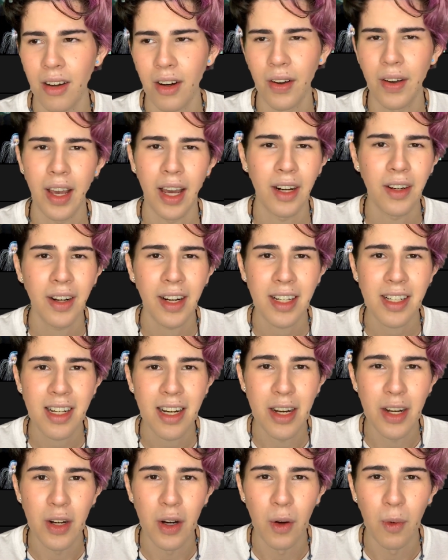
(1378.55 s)
Okay, I don't actually
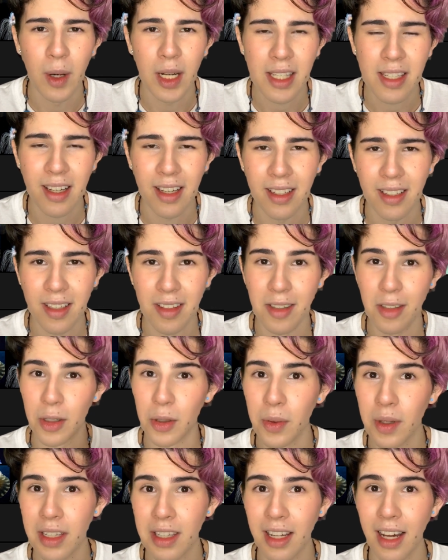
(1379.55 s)
know what scientists do
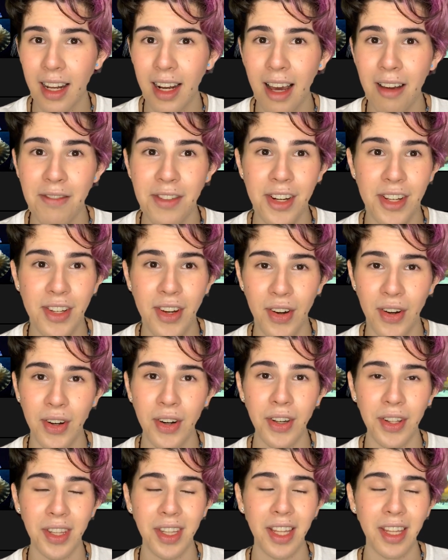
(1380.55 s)
with that. I've just
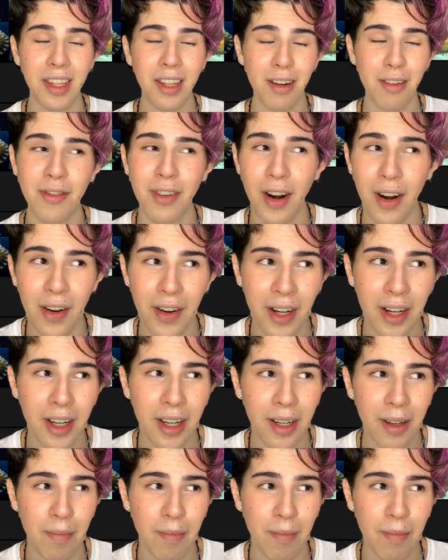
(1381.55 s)
heard that they're very